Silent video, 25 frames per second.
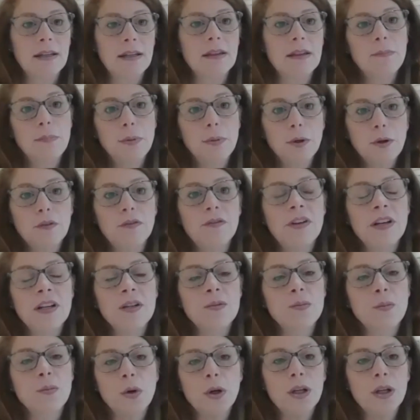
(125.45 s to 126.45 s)
the
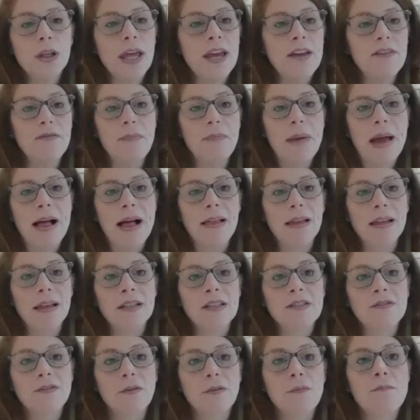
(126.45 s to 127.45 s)
perfect work-life
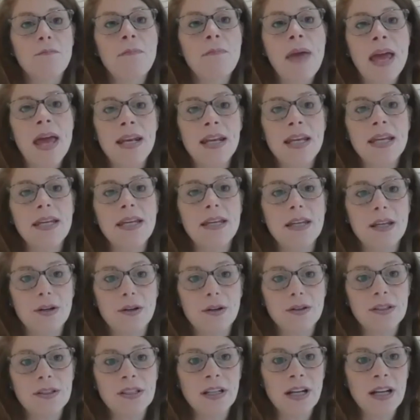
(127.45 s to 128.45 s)
balance for many years.